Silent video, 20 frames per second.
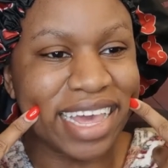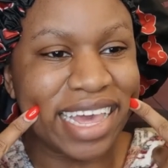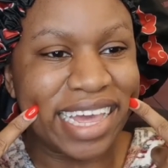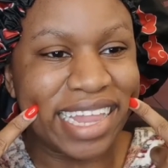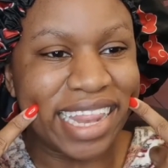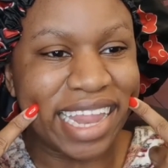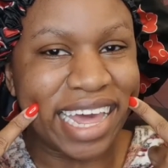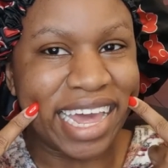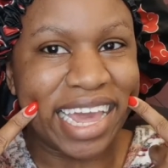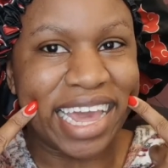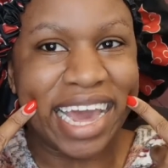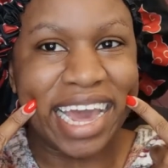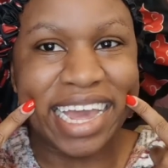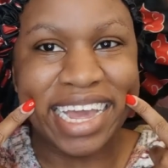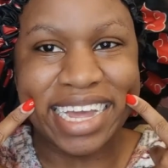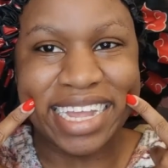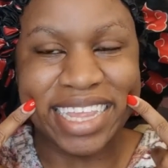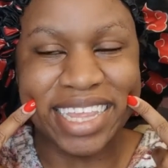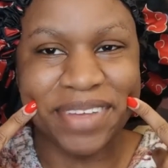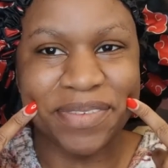and like I
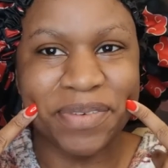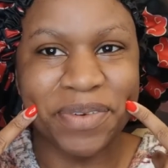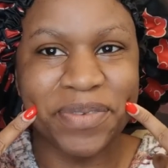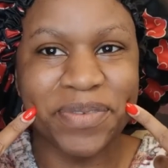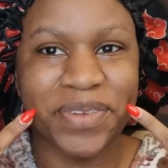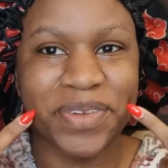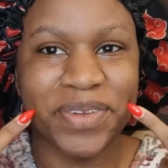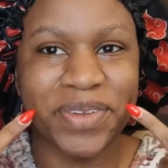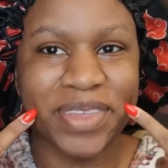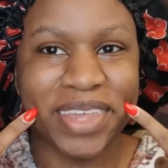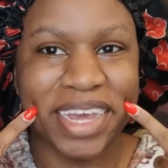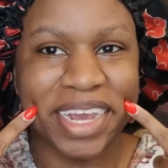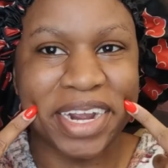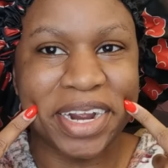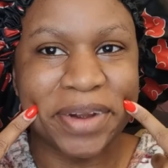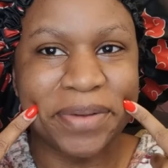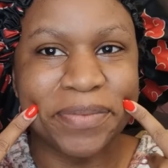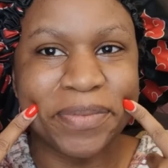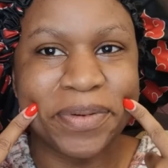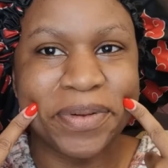get to review
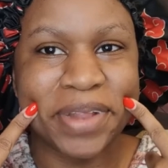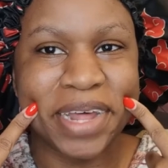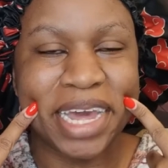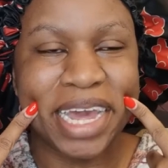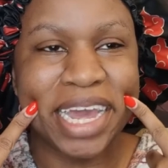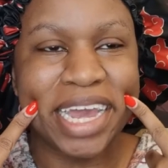terrible